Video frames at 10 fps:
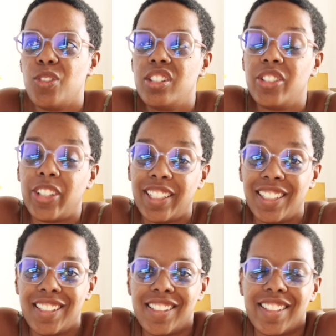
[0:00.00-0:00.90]
What's great
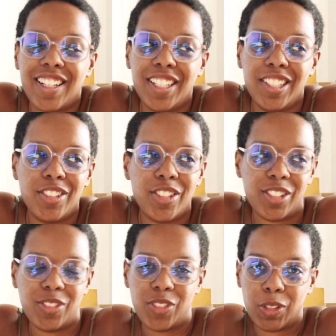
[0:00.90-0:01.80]
is I
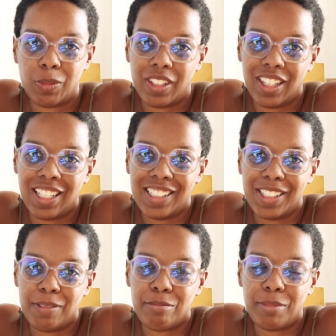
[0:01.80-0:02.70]
just filmed
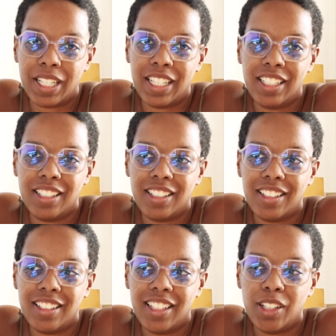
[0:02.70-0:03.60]
this, but
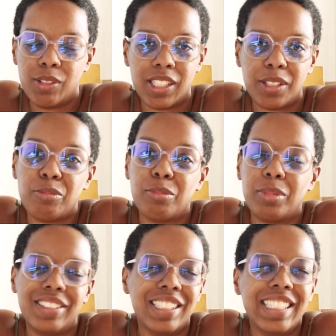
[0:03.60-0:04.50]
it was
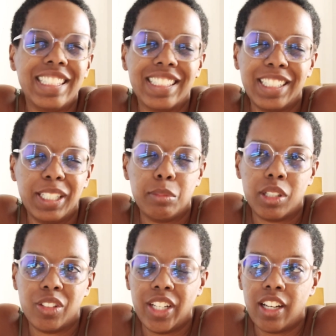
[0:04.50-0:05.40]
completely
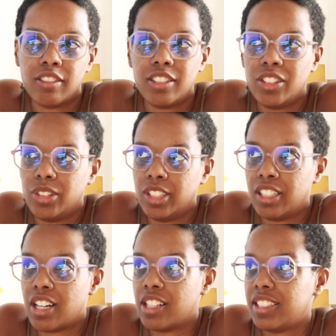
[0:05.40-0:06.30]
blown out. You
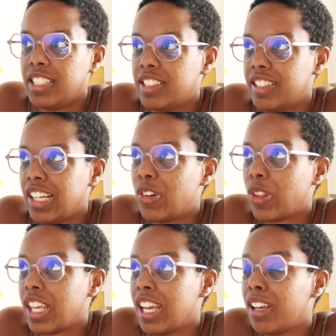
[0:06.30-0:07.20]
could not see a single
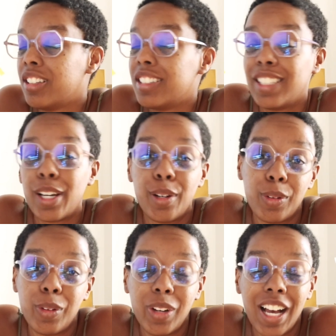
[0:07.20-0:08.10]
thing.
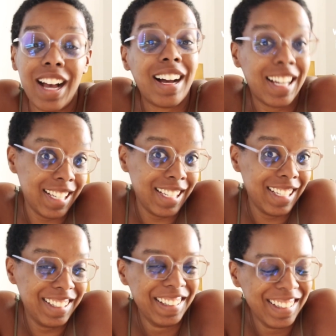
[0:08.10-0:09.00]
So, hi.